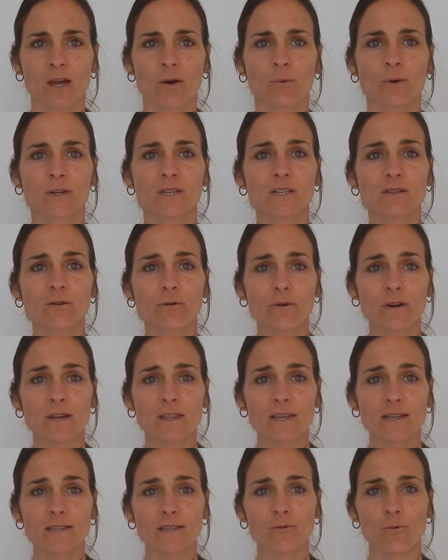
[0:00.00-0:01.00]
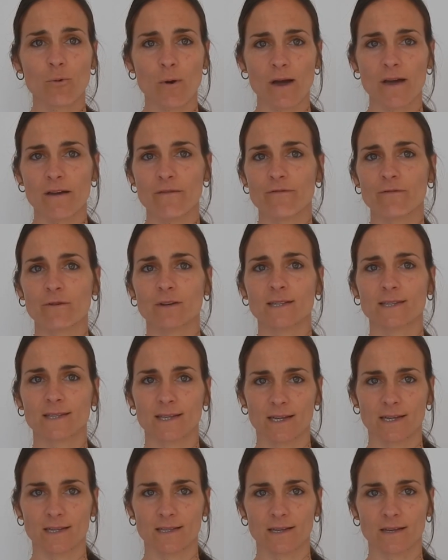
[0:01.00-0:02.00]
When storing these away for a
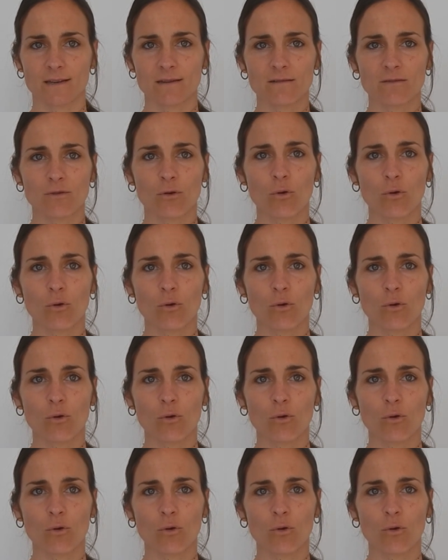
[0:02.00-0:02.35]
season,